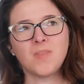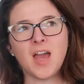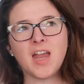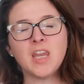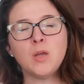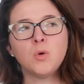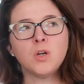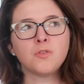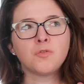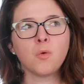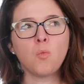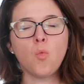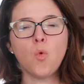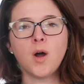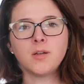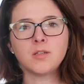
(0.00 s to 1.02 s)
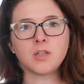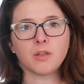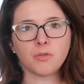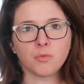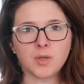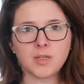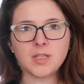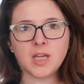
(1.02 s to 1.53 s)
anywhere from 1 to
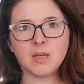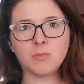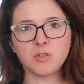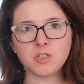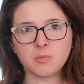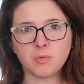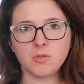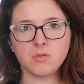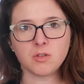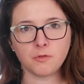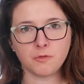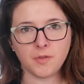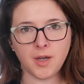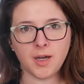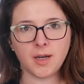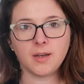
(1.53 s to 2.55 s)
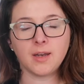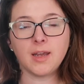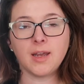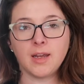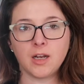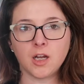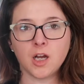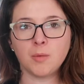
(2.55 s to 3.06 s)
3 tablespoons of fat
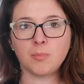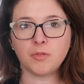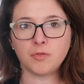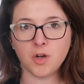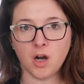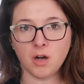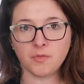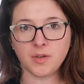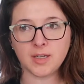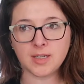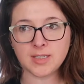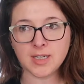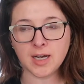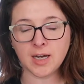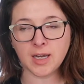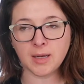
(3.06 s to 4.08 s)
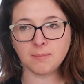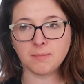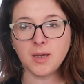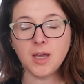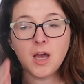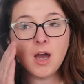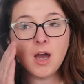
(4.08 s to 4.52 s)
in a cup of coffee at a time.